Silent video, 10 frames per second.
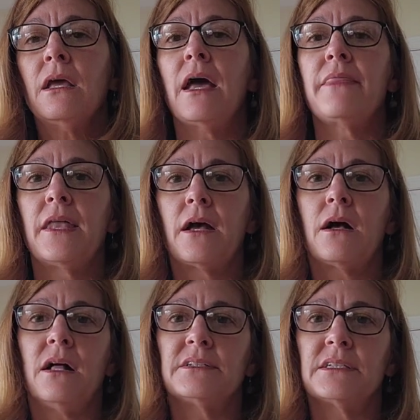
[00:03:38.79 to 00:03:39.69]
and then it
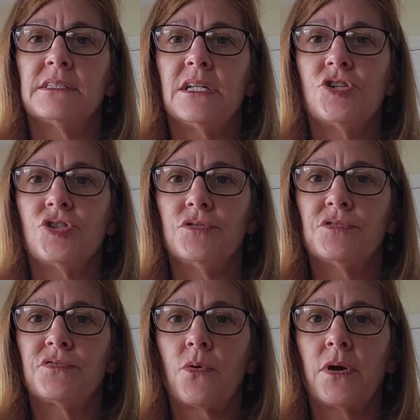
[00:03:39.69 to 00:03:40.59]
causes
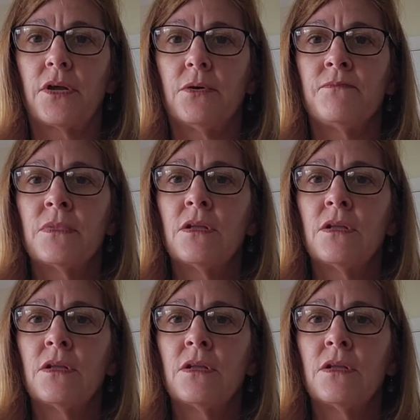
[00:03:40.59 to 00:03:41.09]
issues for you.